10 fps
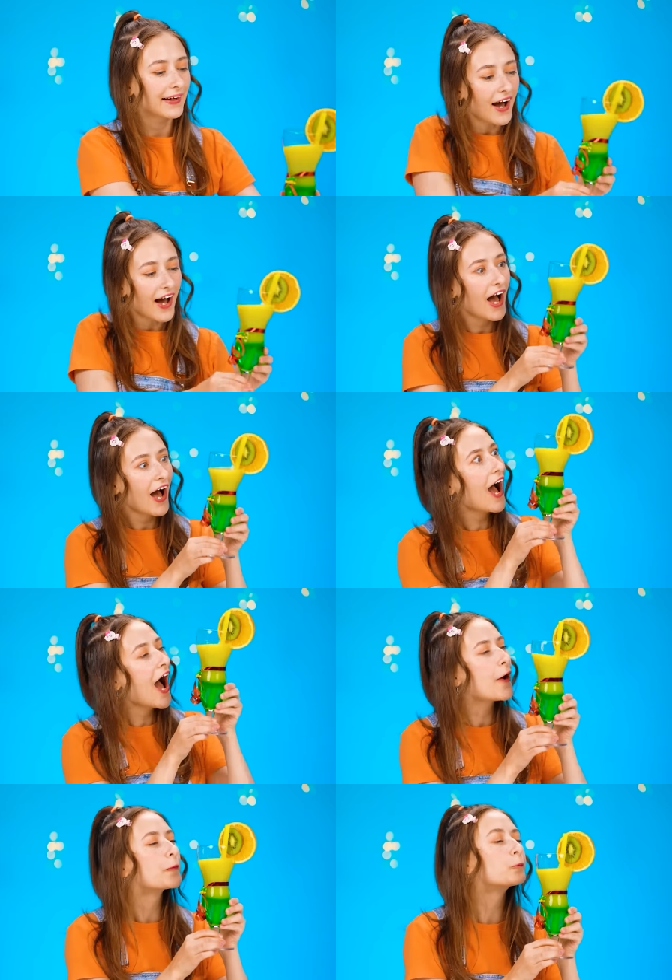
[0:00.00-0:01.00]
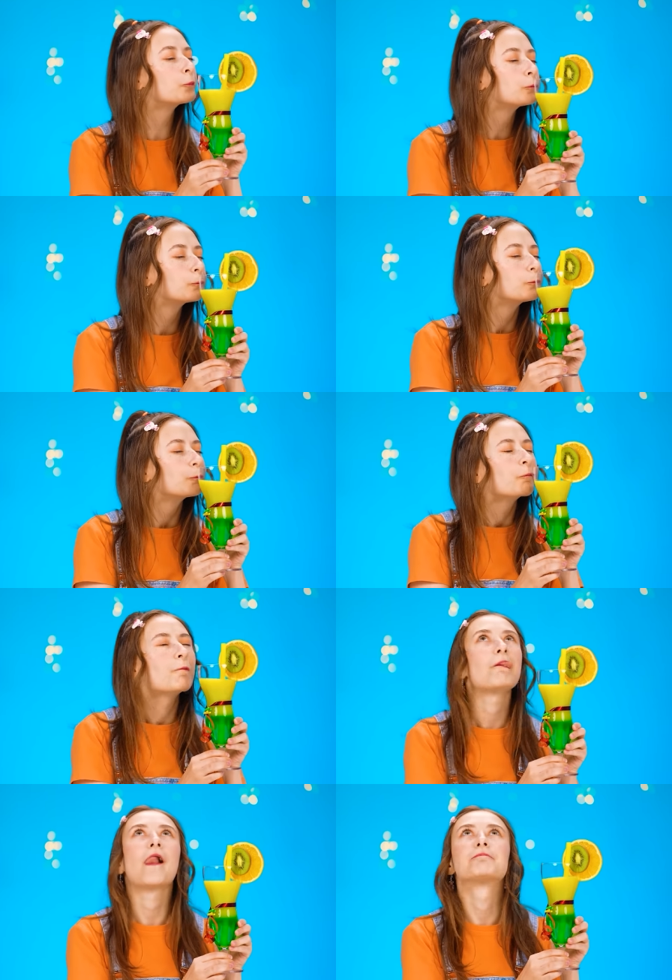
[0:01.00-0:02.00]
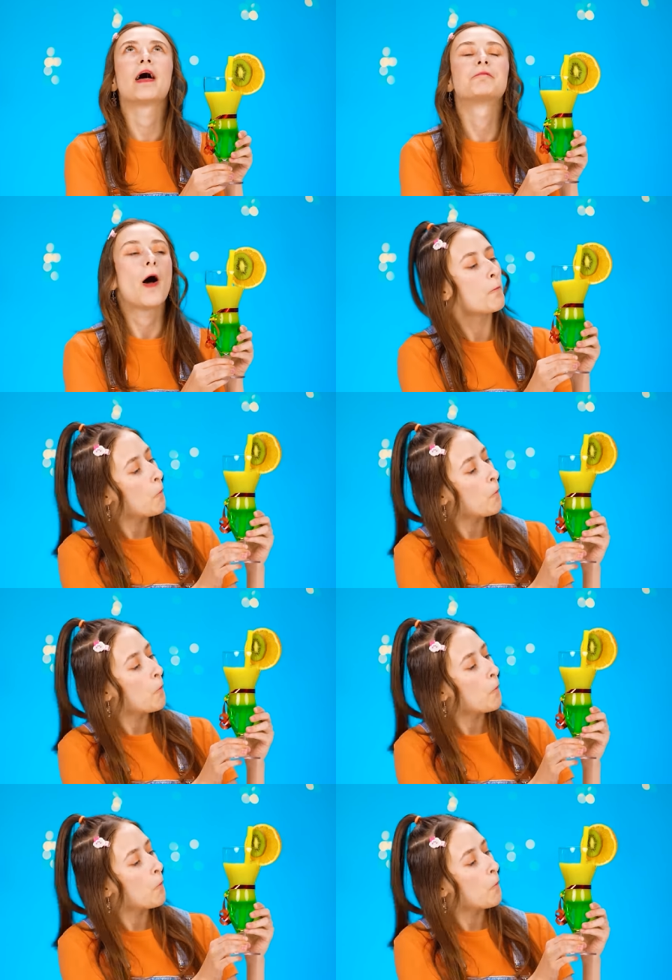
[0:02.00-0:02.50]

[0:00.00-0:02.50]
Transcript: this looks cool. Let's try it.